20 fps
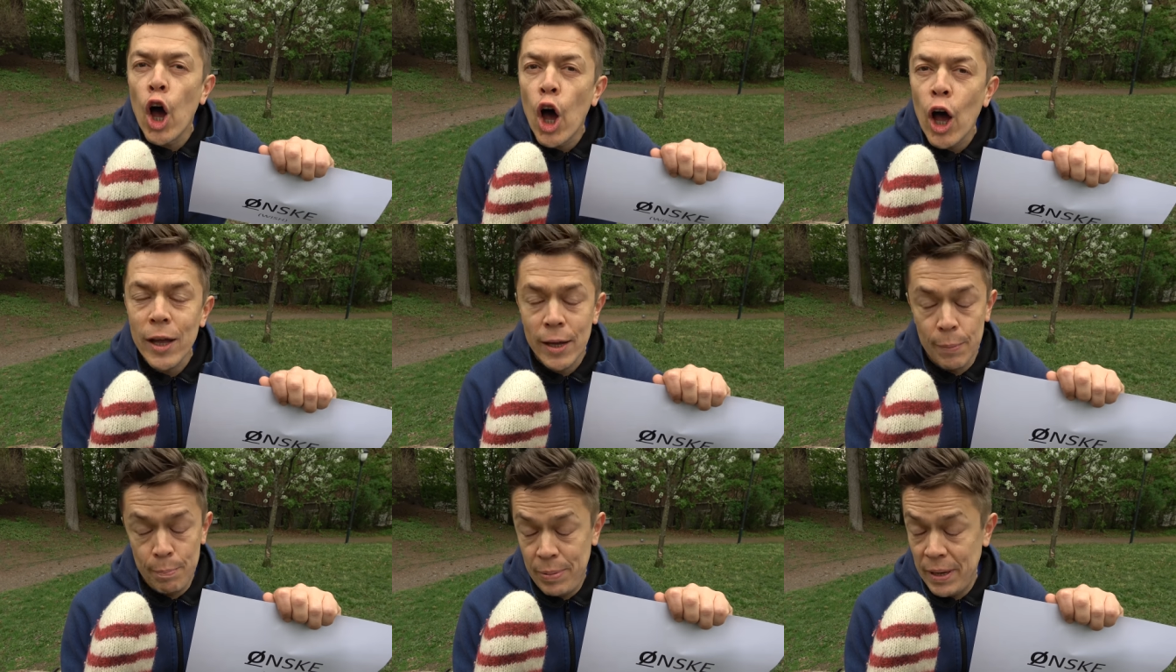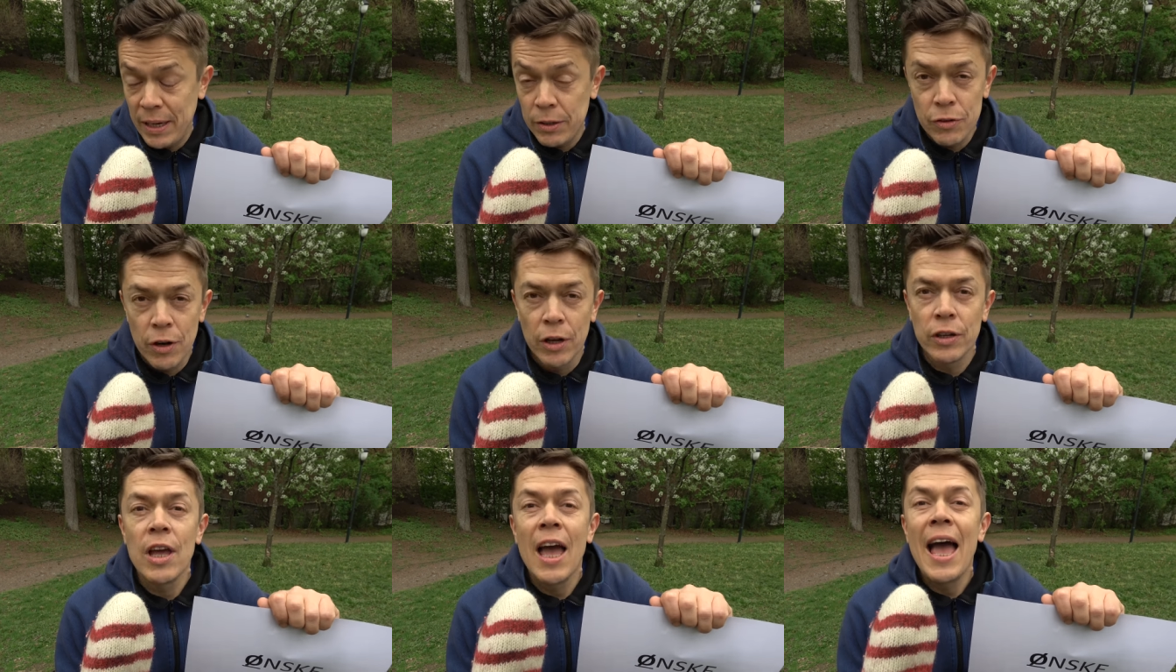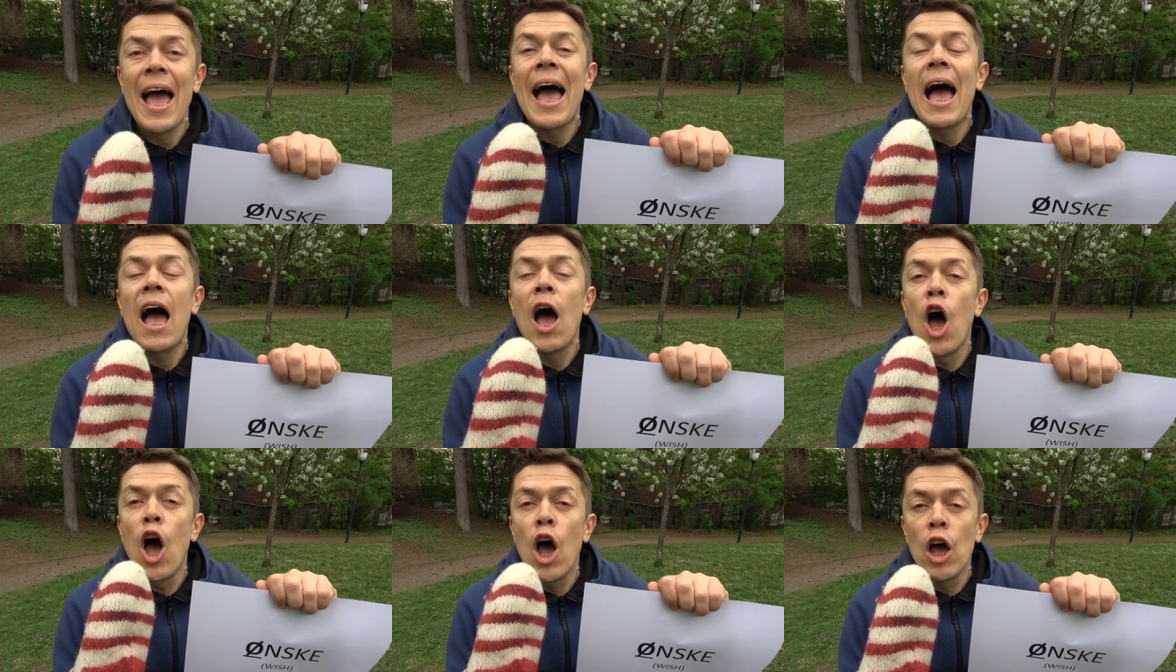Uh, be drunk.
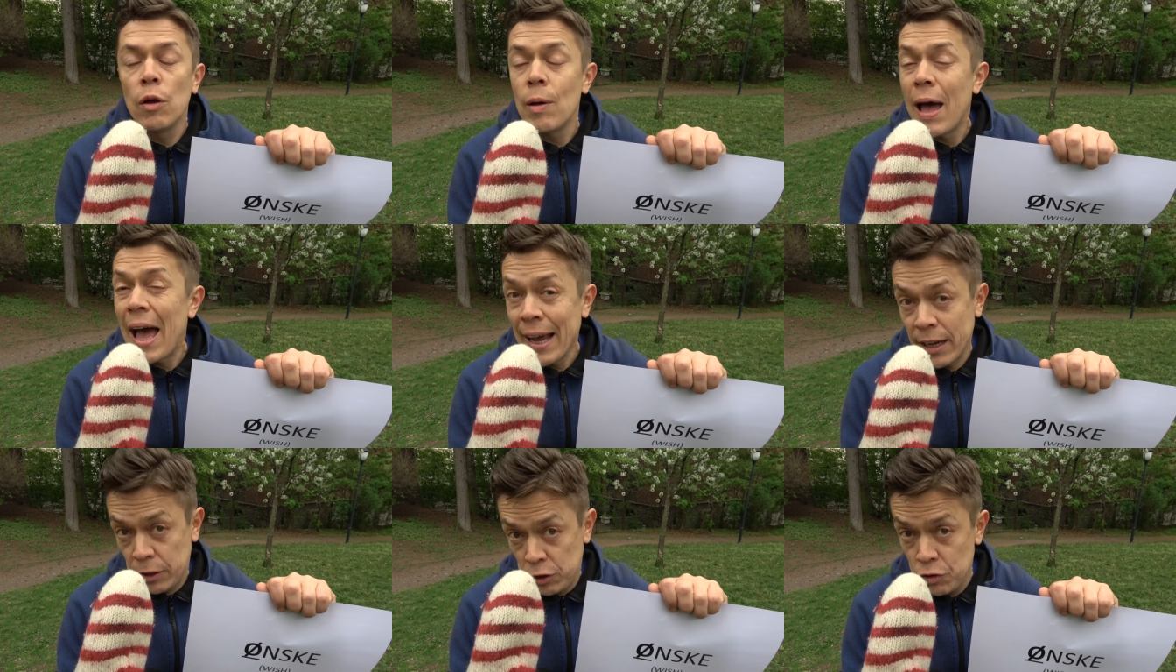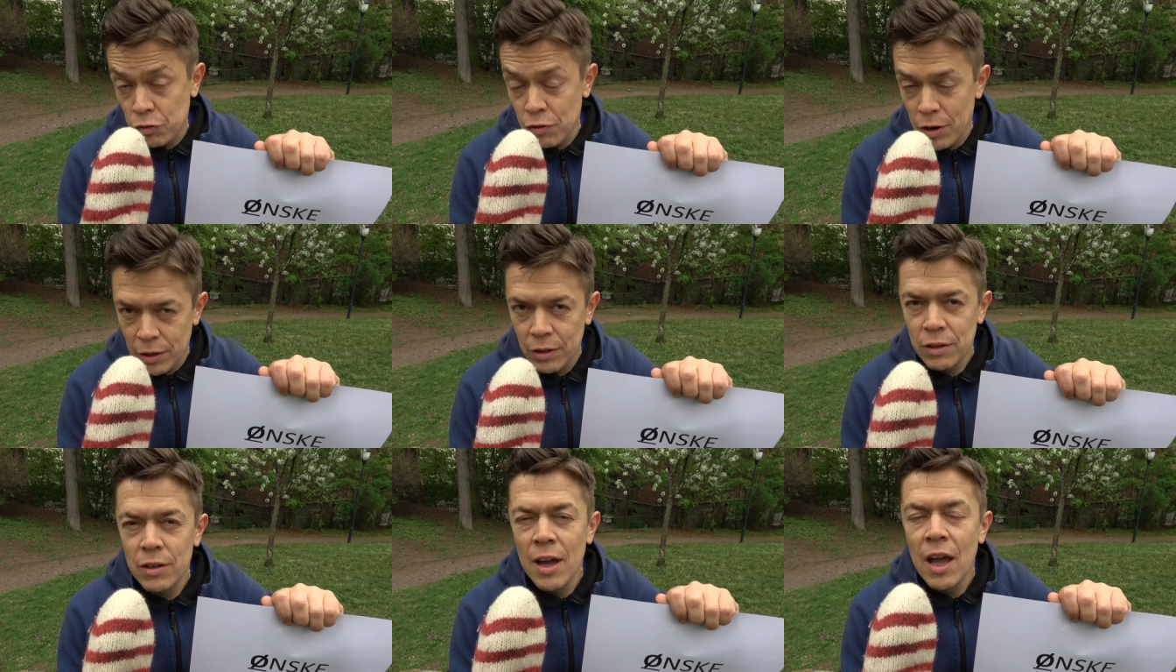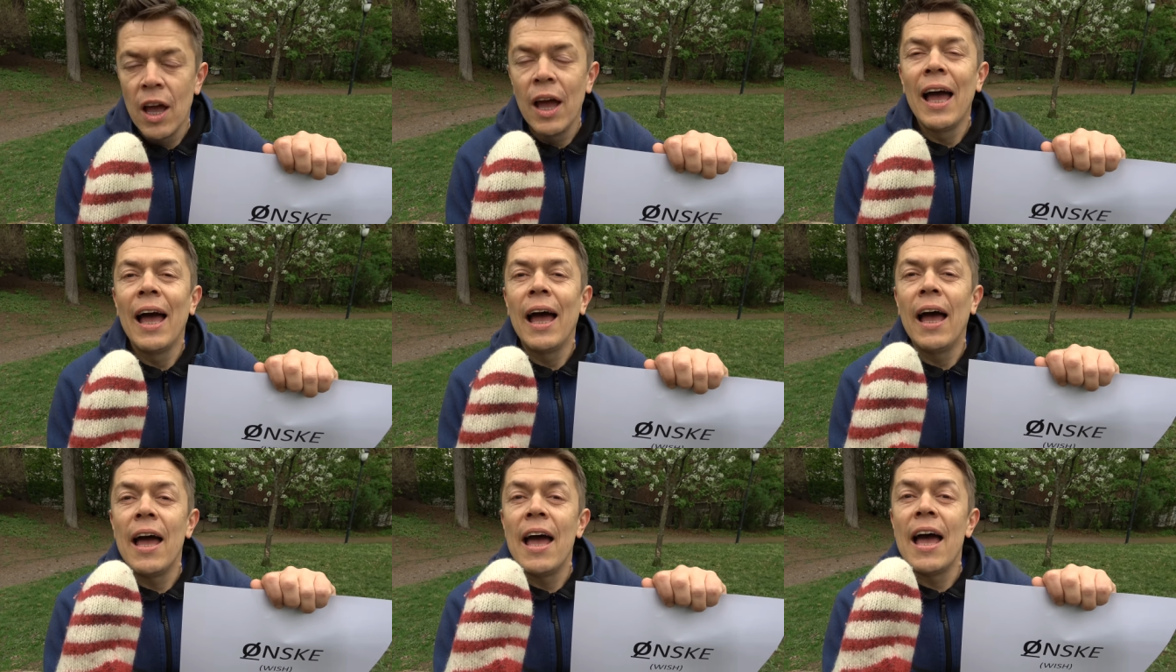Act drunk.
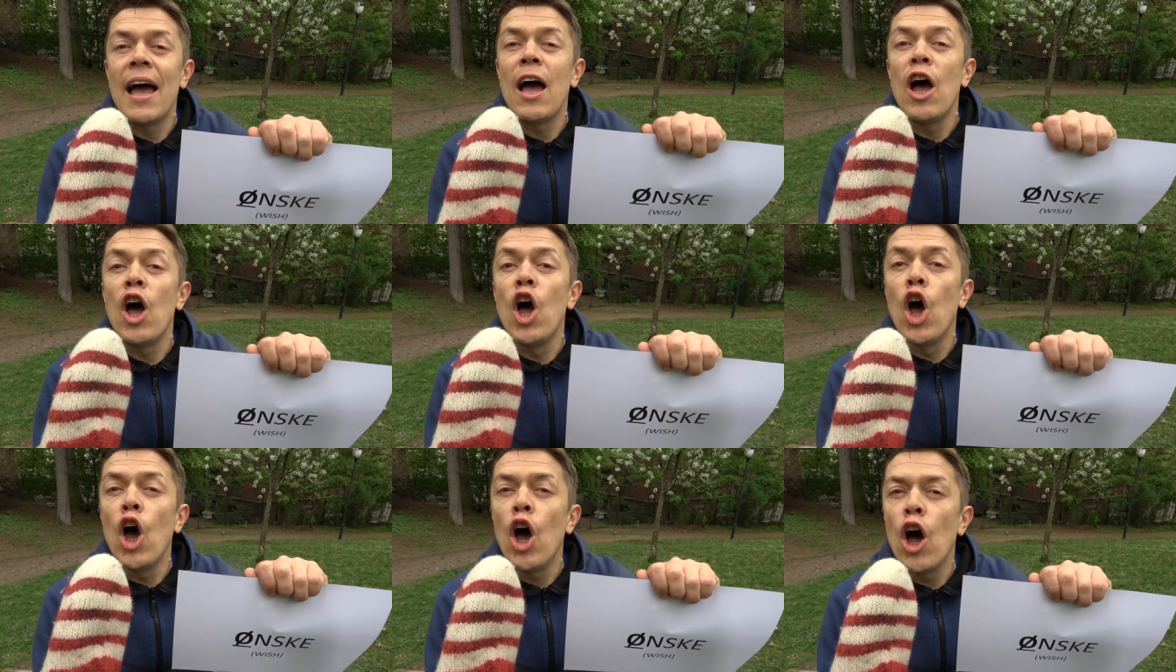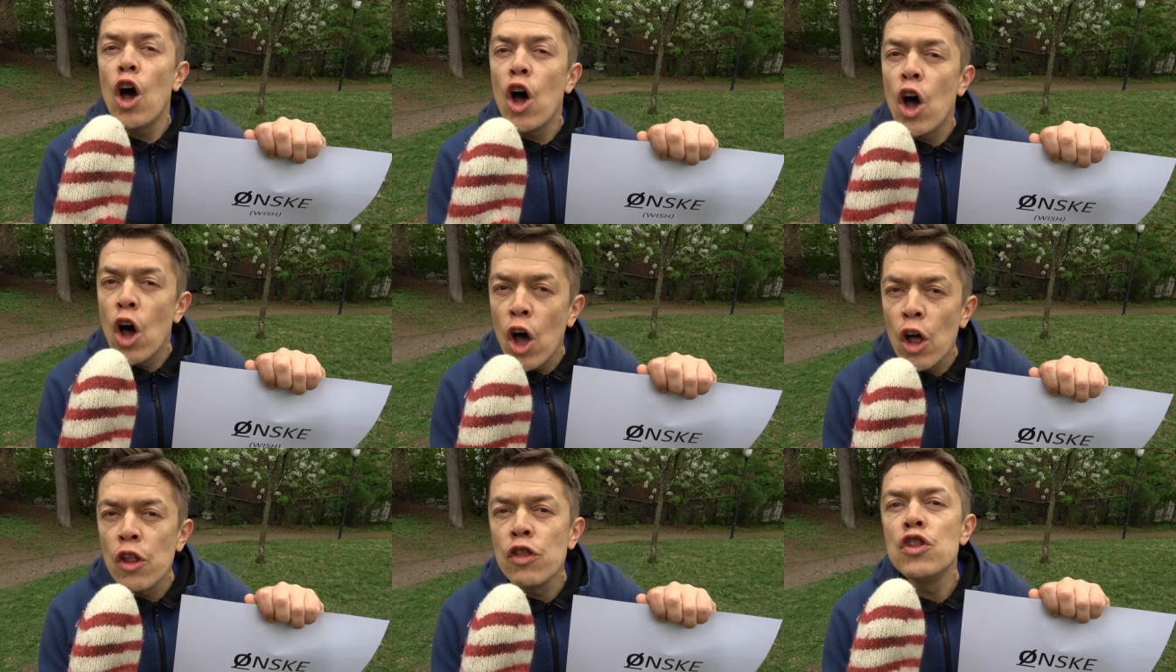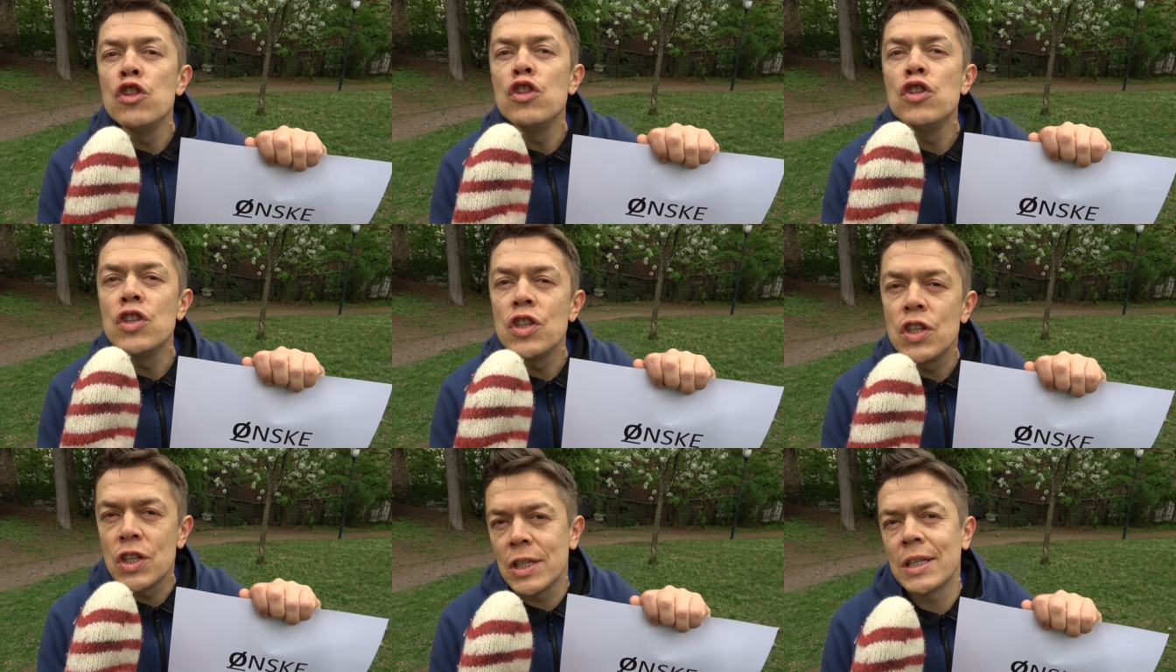Uh,
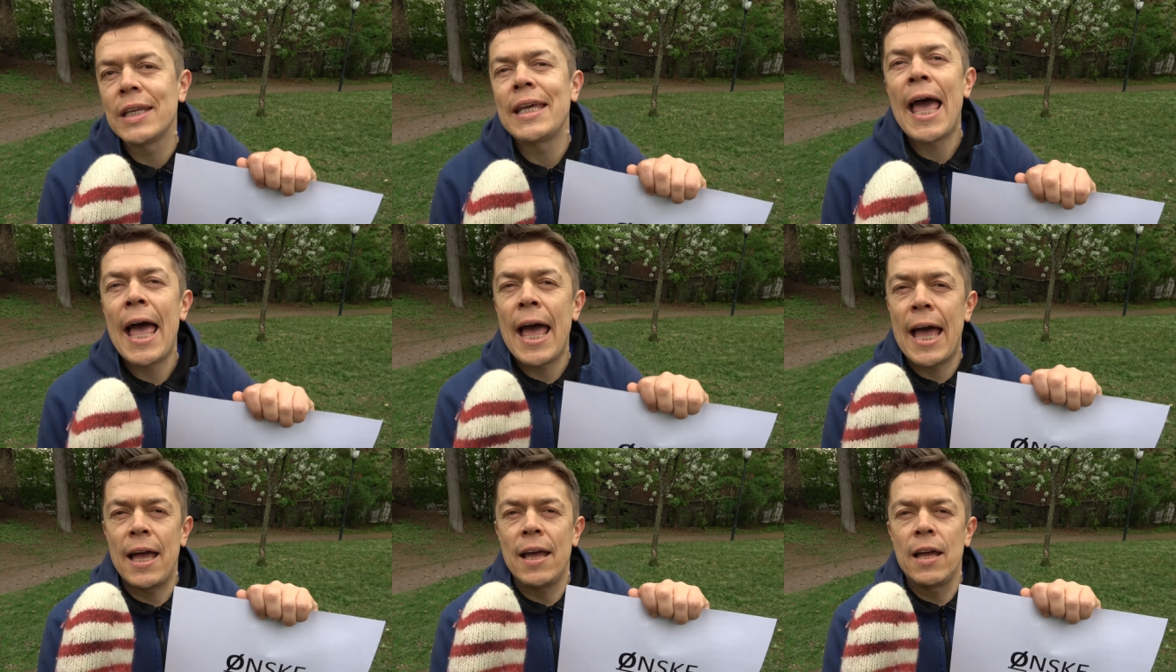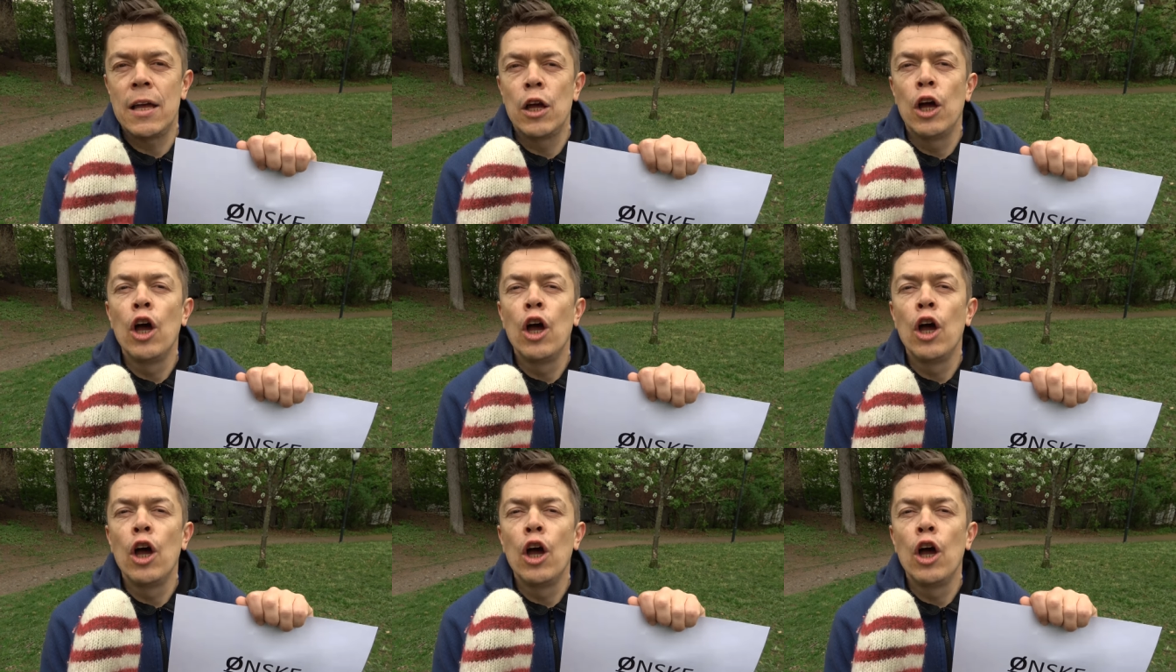ønske.